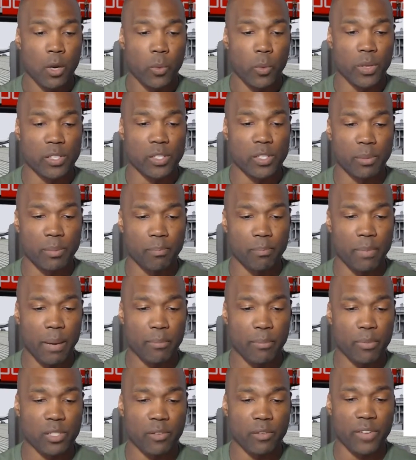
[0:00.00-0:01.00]
with some
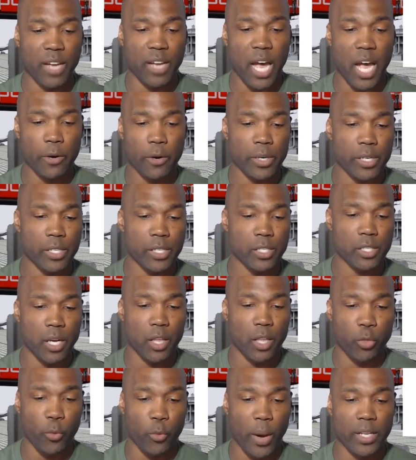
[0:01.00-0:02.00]
members of Congress
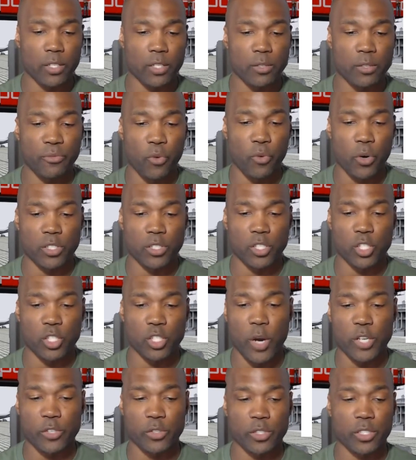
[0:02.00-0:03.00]
threatening to force the
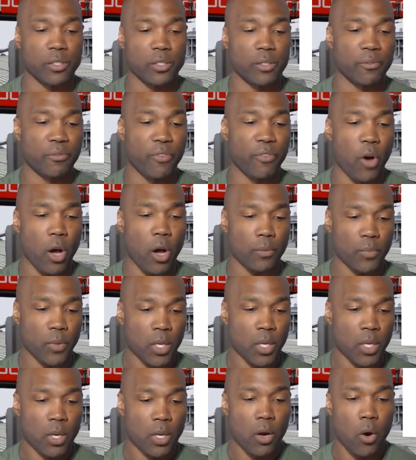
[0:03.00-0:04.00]
Treasury to default
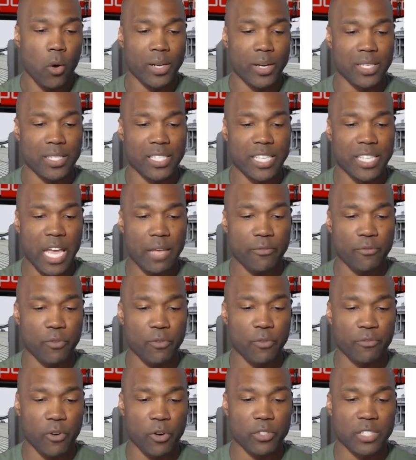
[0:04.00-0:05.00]
on its debt
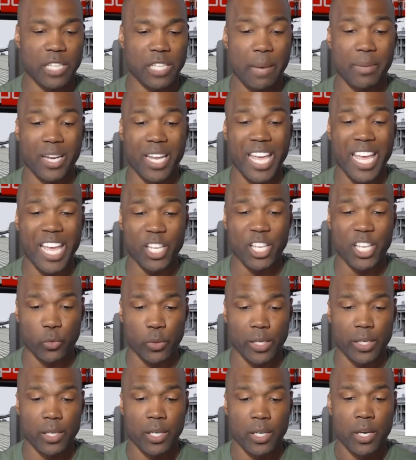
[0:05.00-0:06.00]
for the first time in
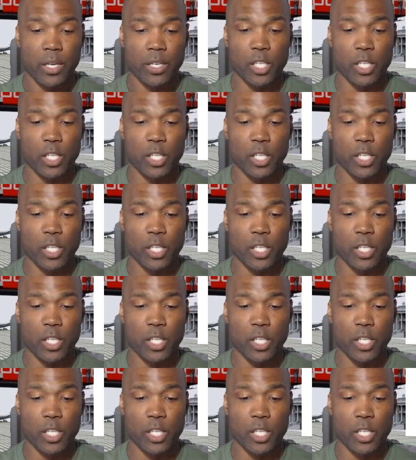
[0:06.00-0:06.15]
history.